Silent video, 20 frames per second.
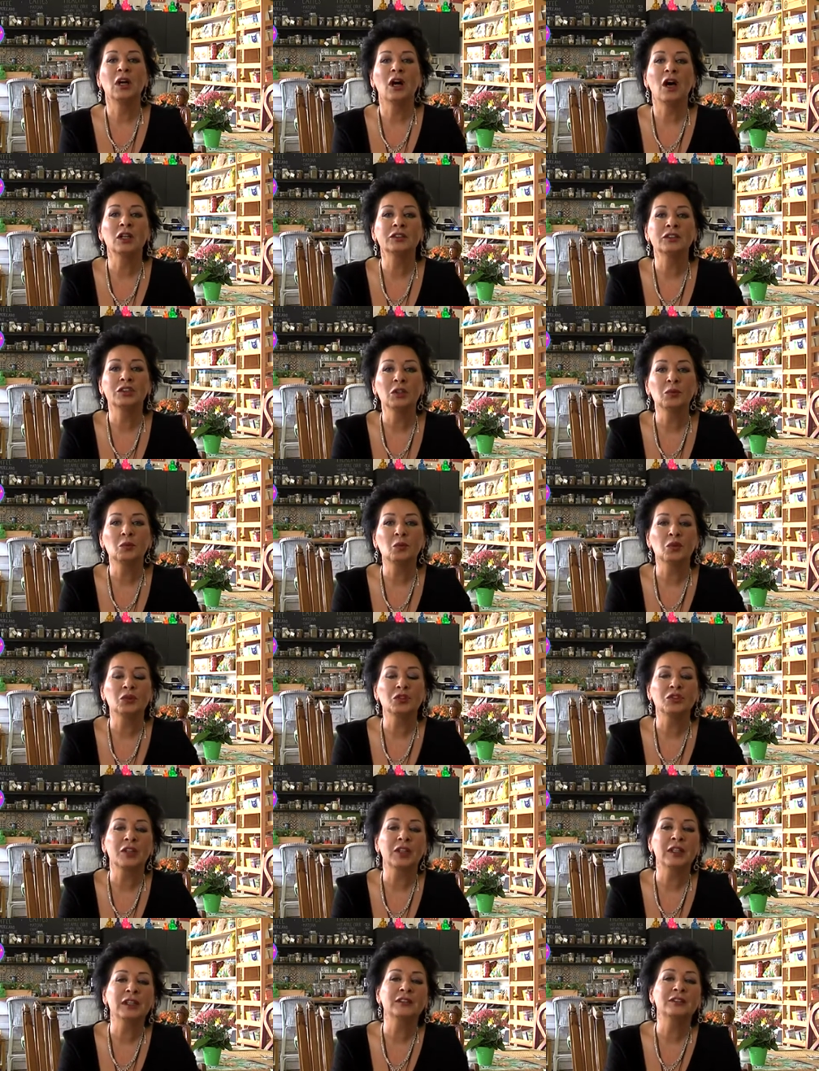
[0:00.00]
I don't
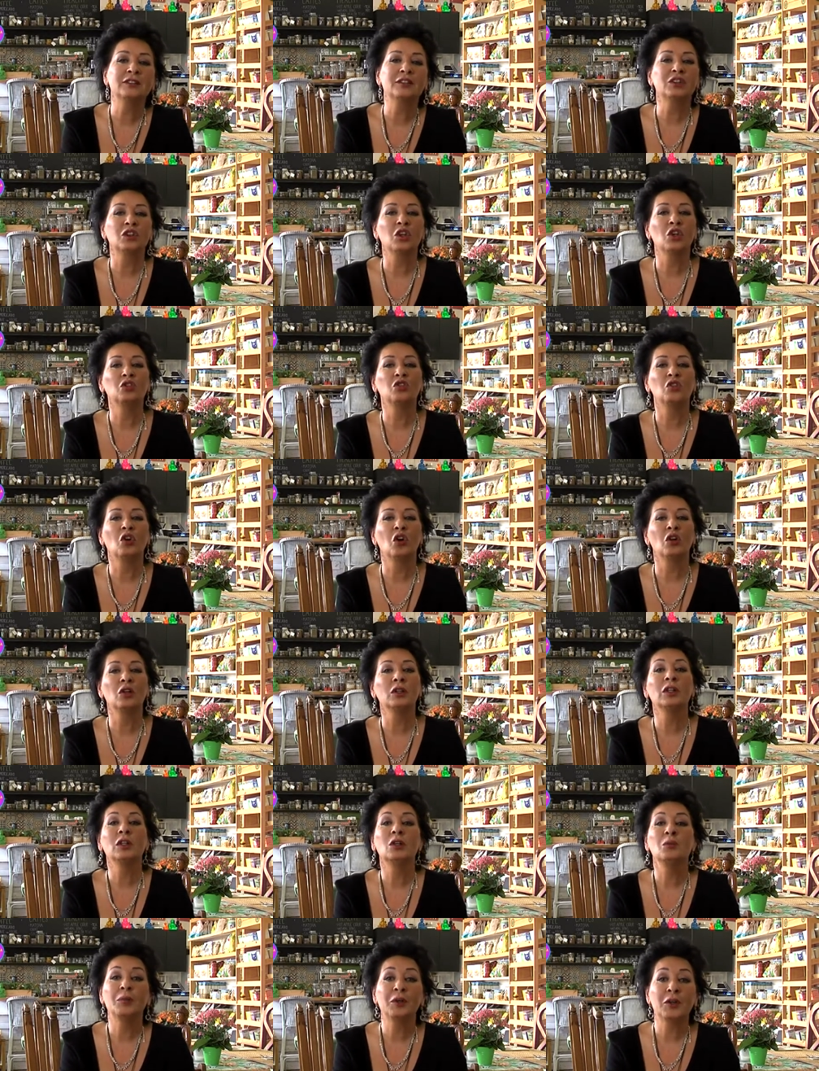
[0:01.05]
want things to go wrong
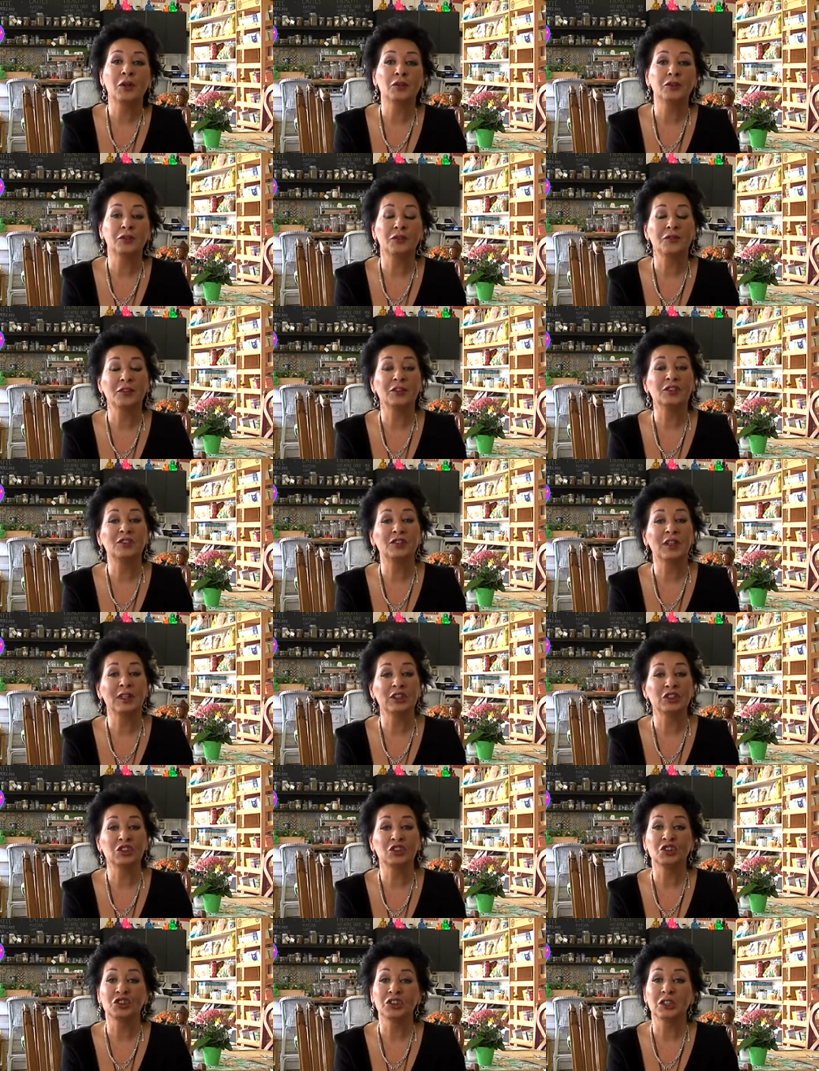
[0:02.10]
because of this
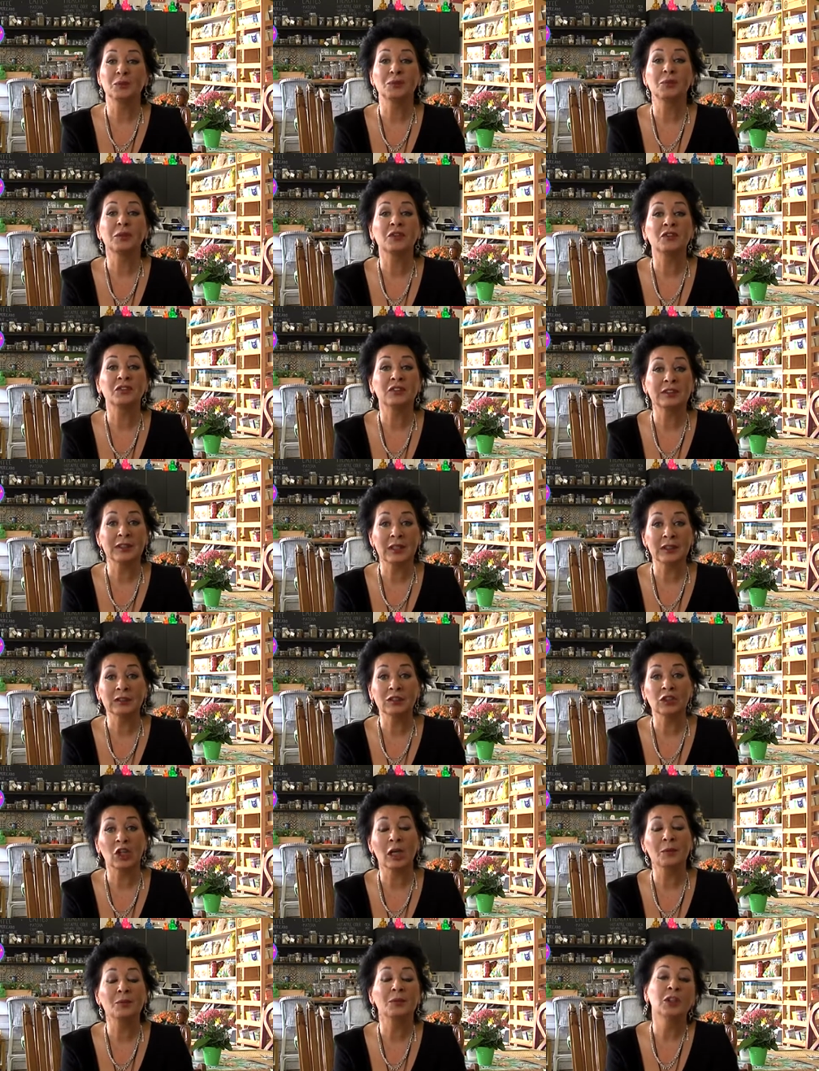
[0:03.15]
relationship. But at the same
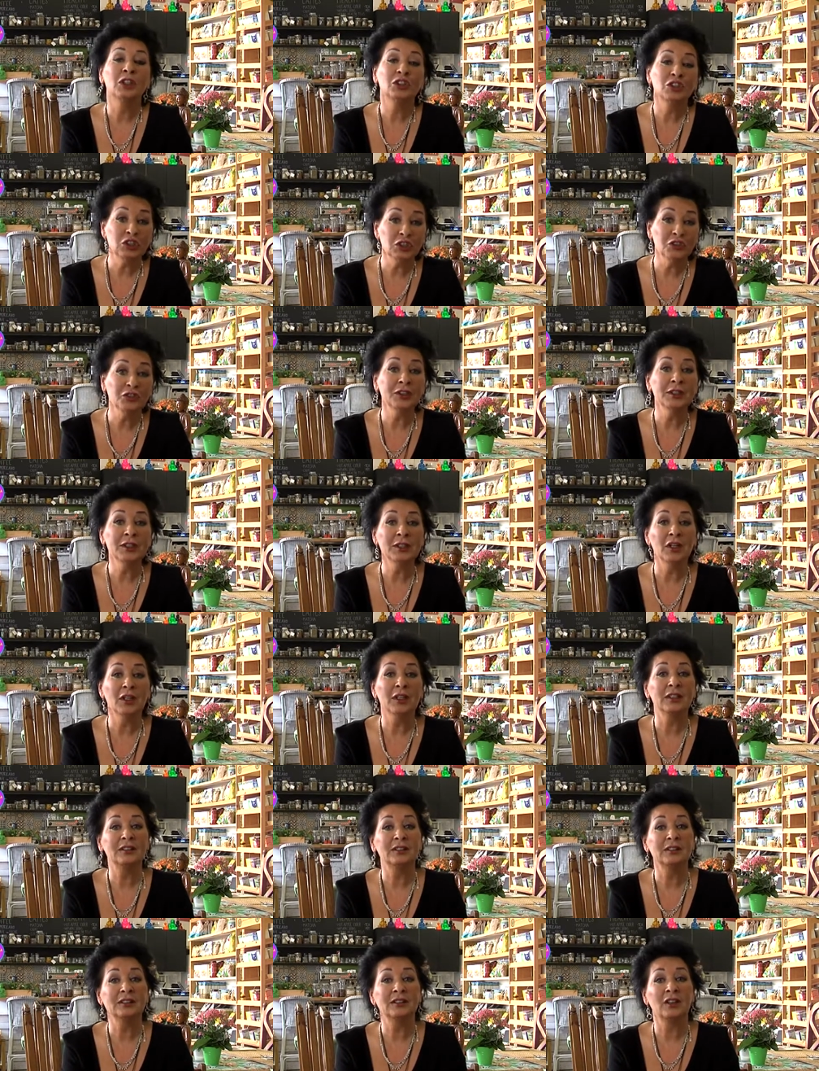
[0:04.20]
time, she really
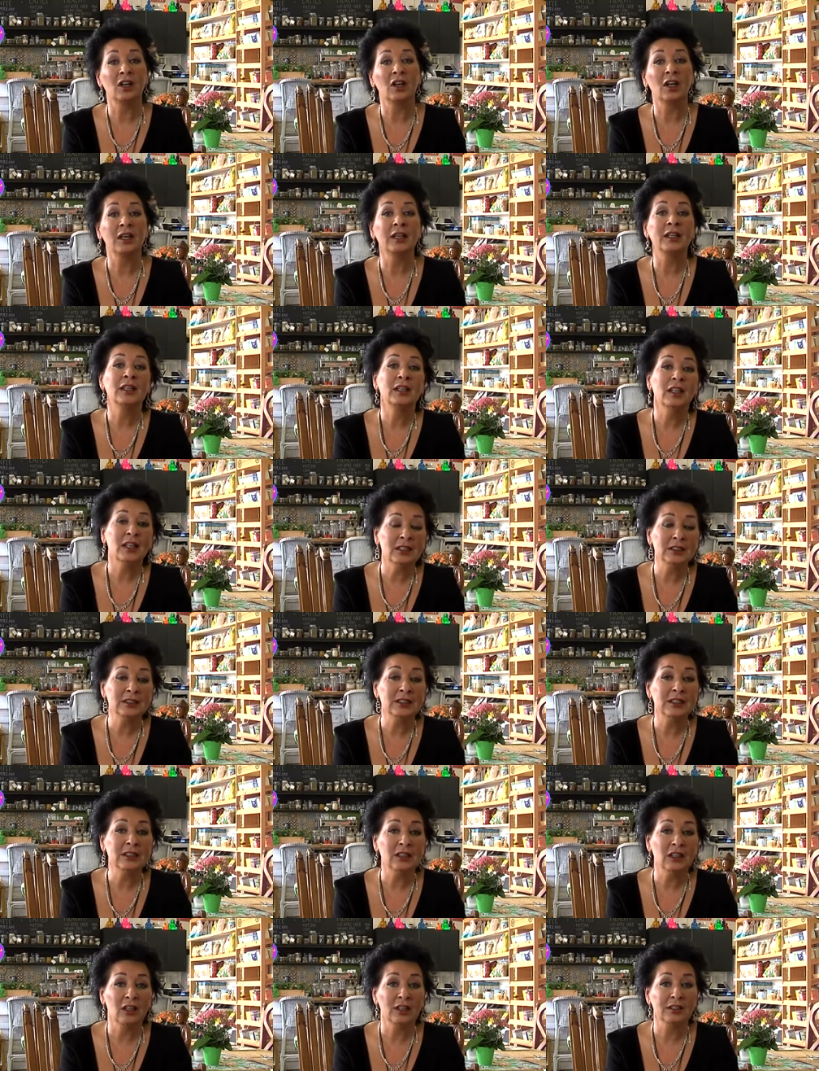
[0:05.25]
likes this guy and
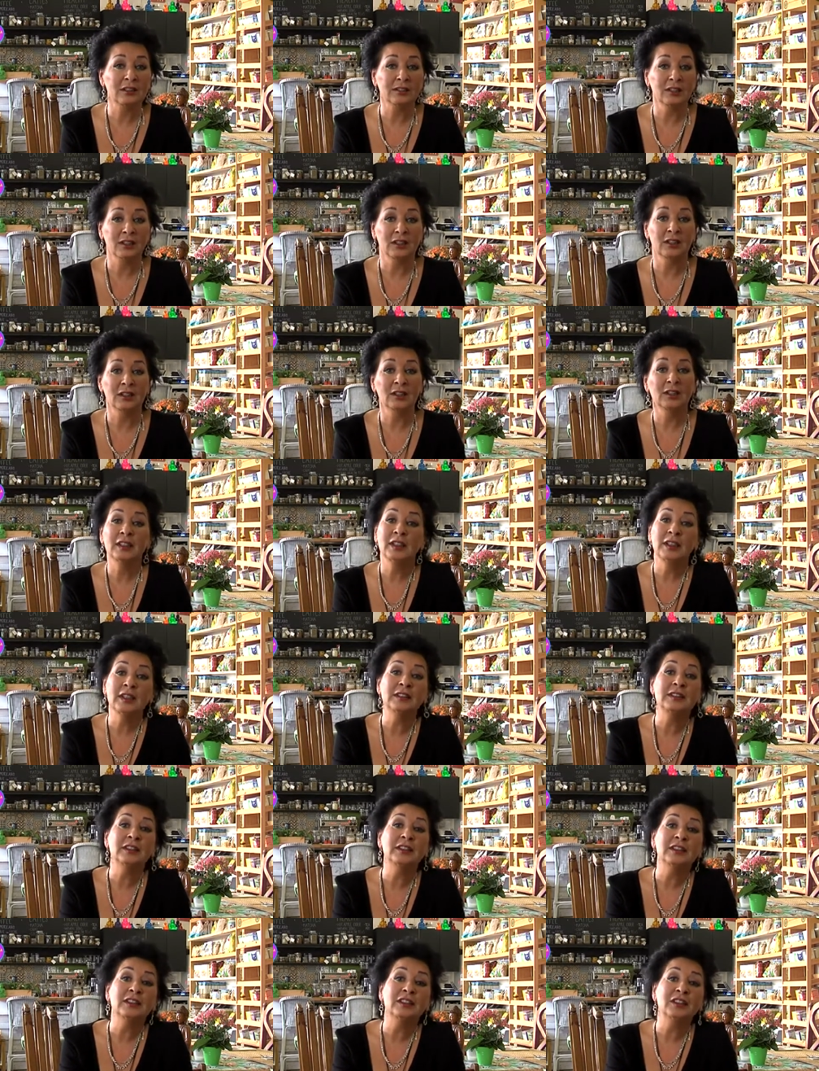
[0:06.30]
he likes her.
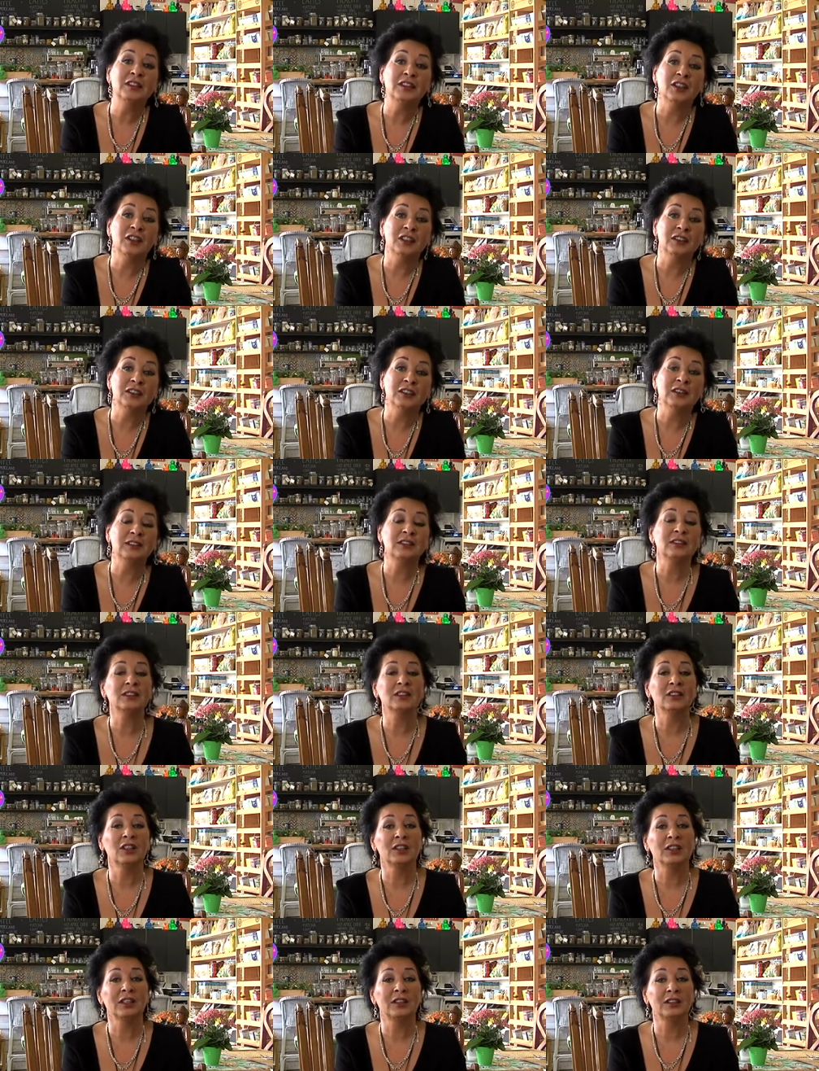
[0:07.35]
He's in his 30s, his
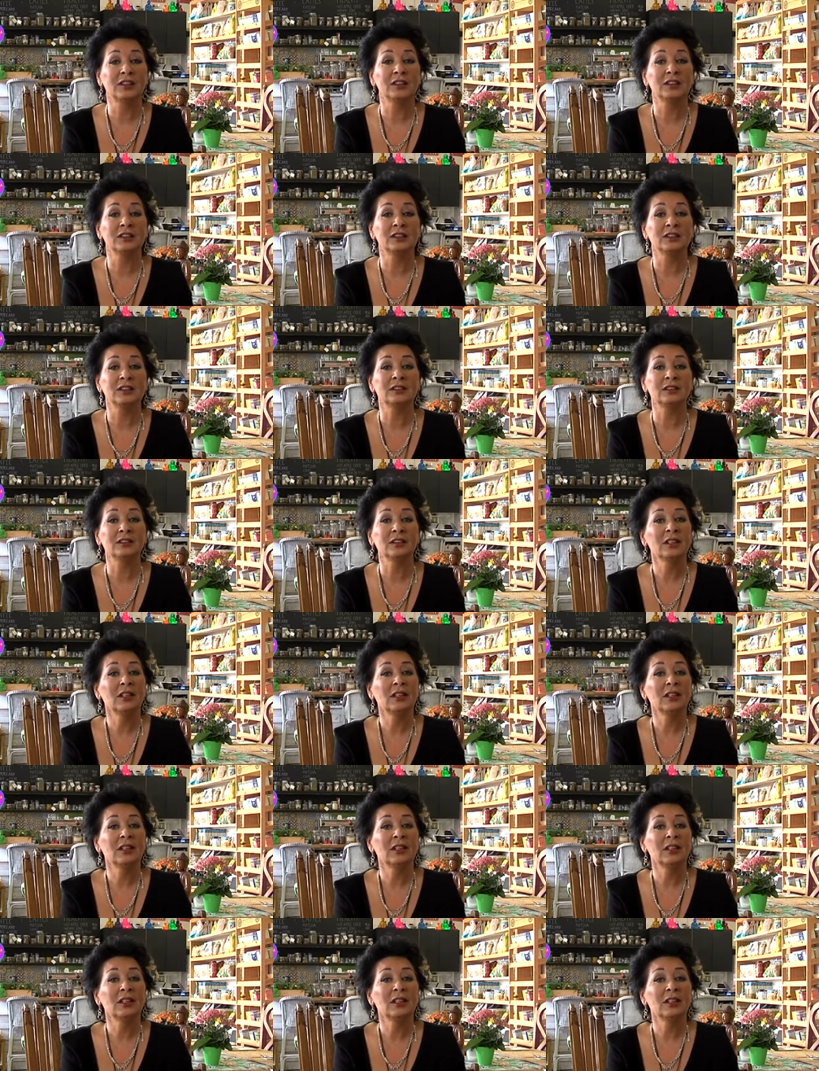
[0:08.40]
early 30s.